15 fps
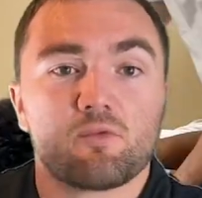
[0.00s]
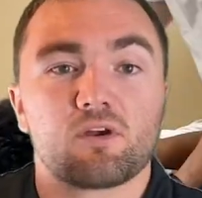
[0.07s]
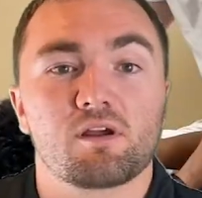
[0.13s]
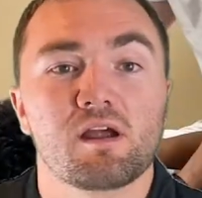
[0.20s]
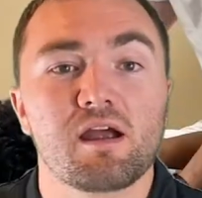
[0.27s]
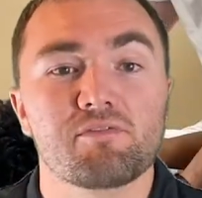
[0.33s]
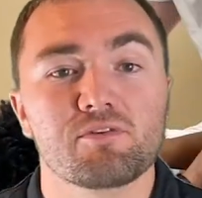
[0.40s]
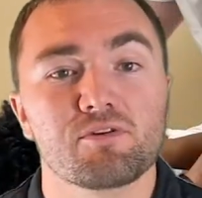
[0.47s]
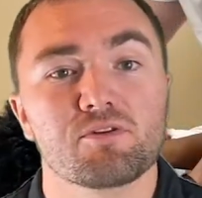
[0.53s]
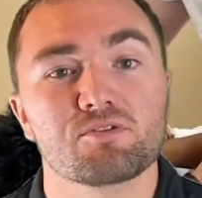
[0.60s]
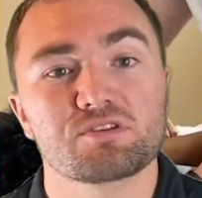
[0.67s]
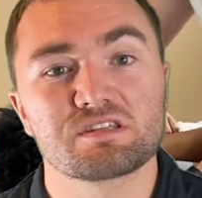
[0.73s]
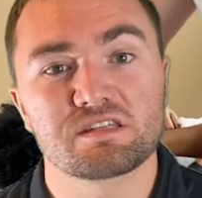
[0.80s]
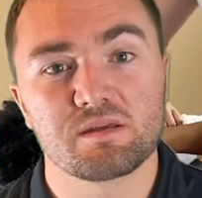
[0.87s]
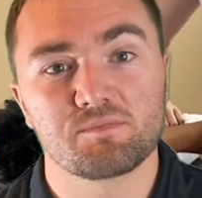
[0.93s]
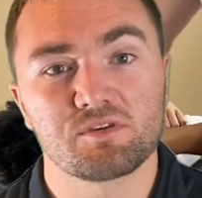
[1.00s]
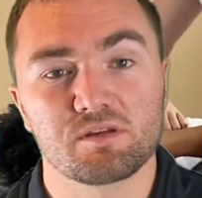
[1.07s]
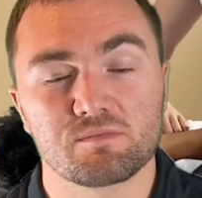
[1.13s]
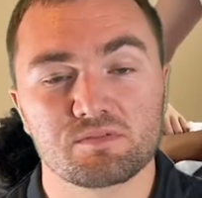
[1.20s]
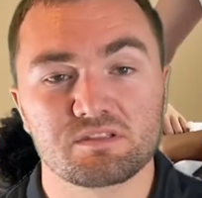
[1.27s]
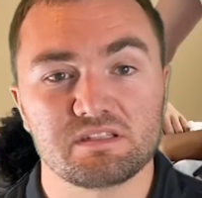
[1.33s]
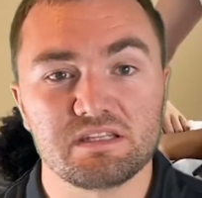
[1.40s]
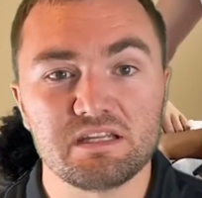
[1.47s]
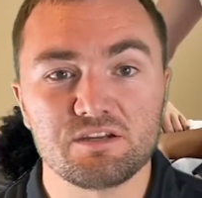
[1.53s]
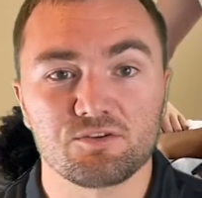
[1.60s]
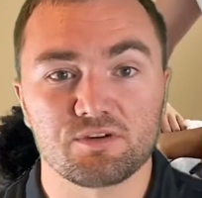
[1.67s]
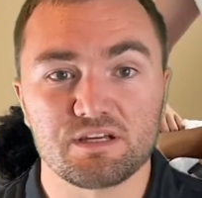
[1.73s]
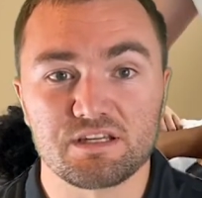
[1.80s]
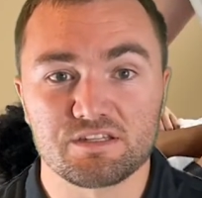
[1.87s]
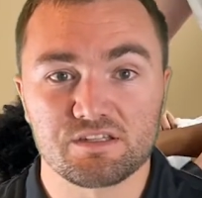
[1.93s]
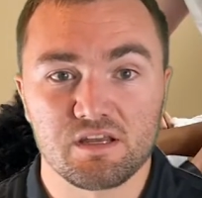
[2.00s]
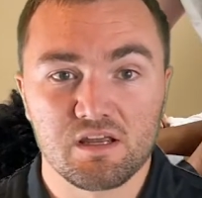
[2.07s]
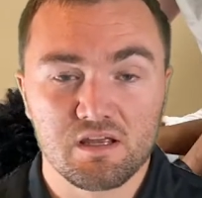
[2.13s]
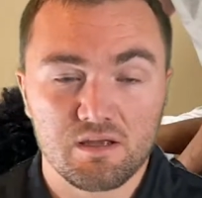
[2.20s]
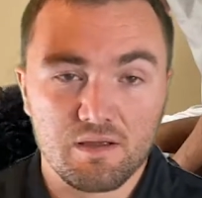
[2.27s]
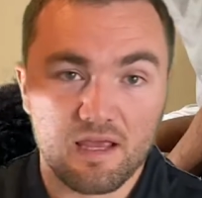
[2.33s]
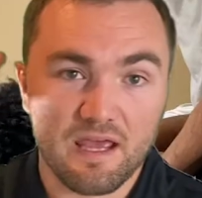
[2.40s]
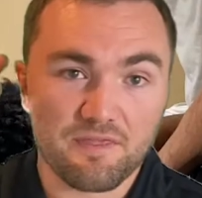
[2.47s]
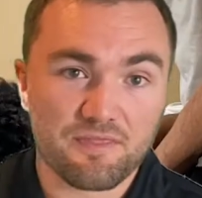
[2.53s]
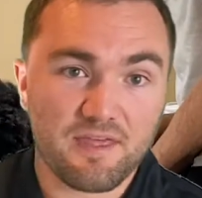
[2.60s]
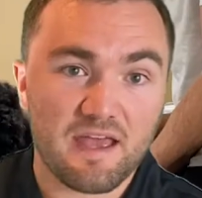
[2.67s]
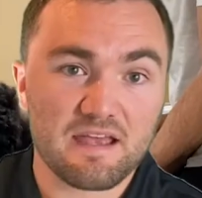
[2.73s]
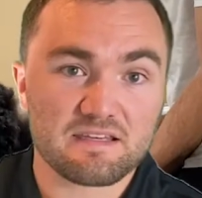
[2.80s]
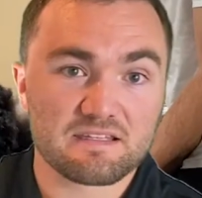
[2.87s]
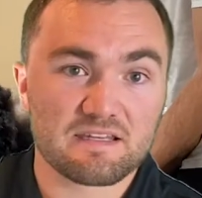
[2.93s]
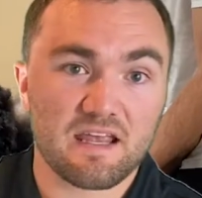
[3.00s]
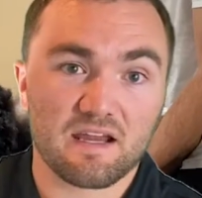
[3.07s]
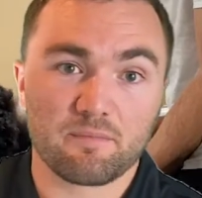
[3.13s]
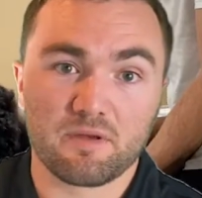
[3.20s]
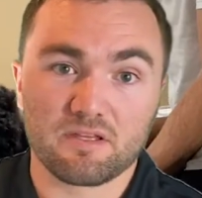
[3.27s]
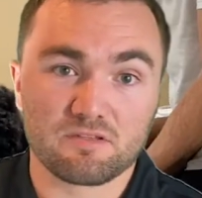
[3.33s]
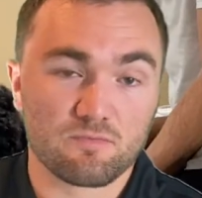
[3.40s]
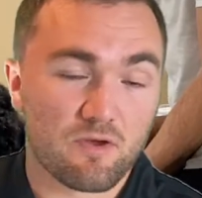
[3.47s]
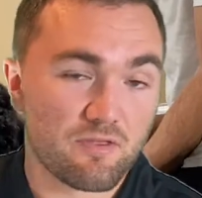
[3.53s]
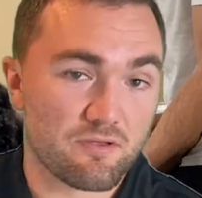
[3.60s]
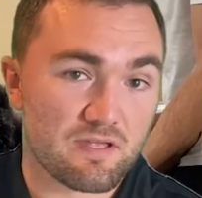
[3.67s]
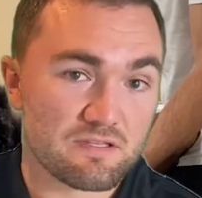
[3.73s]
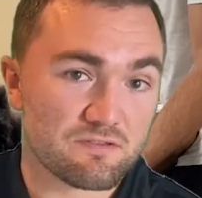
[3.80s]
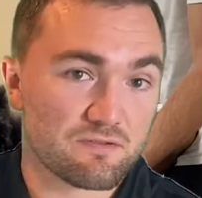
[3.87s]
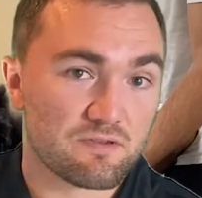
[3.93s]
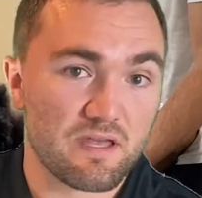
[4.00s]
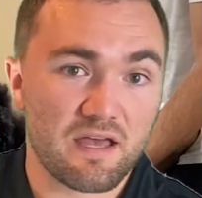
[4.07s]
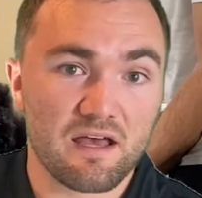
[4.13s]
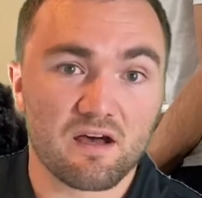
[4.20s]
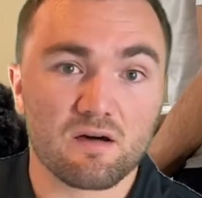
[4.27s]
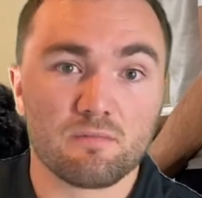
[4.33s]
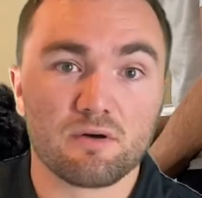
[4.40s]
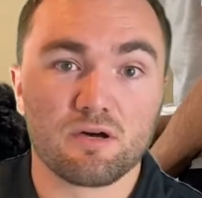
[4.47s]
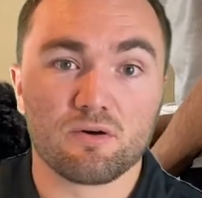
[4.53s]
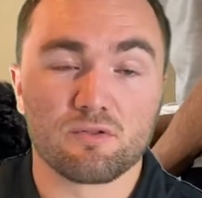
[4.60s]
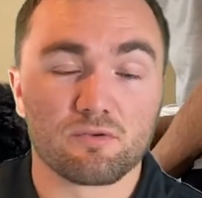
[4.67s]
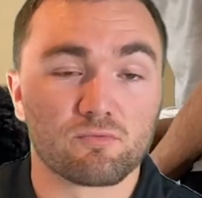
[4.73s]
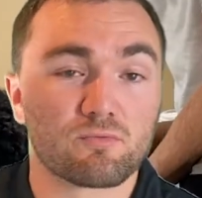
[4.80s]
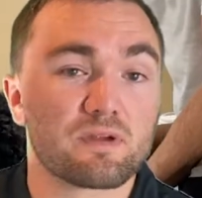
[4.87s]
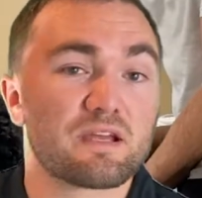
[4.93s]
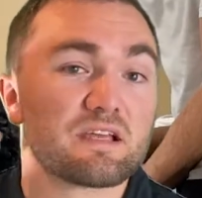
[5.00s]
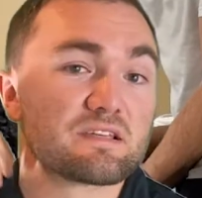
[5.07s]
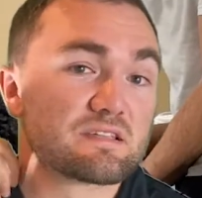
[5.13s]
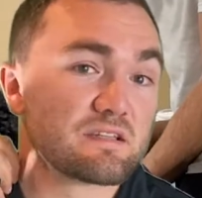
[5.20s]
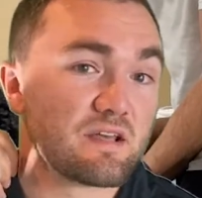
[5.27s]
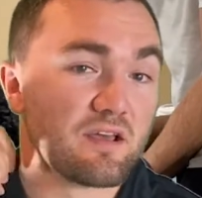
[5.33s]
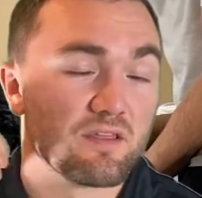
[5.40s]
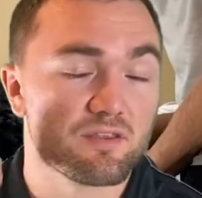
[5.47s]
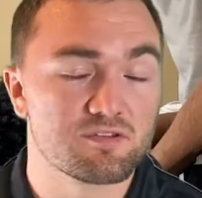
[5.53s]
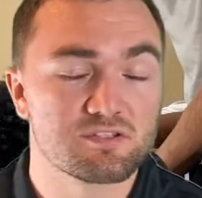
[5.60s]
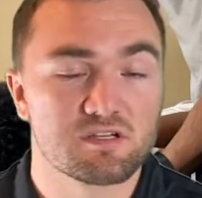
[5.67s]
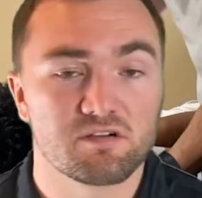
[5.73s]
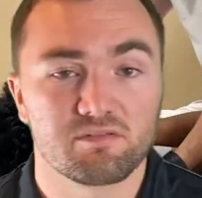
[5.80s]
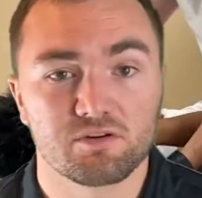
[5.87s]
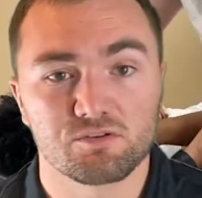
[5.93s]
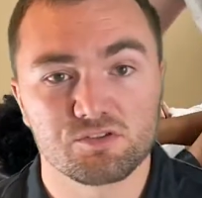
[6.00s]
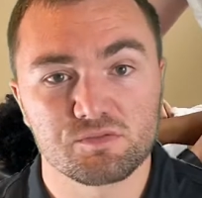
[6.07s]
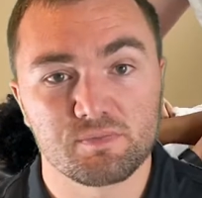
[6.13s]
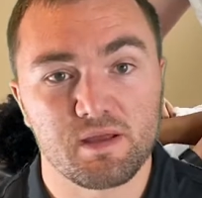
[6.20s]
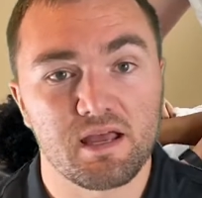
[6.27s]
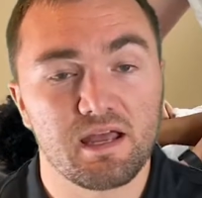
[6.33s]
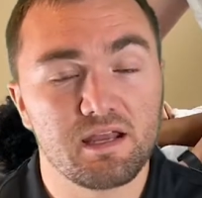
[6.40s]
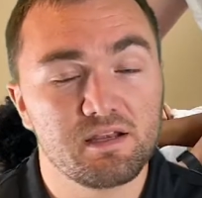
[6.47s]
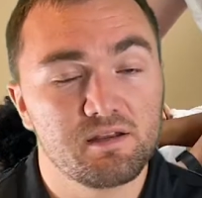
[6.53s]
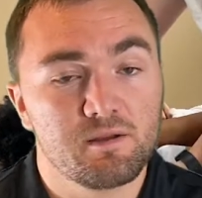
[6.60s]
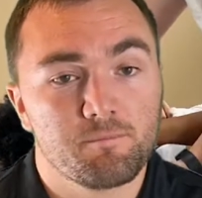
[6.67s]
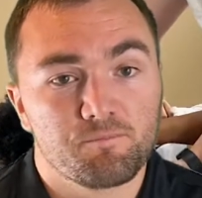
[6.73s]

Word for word: wherever those symptoms decrease at that segment, whether that's through the elbow, the wrist, the cervical spine,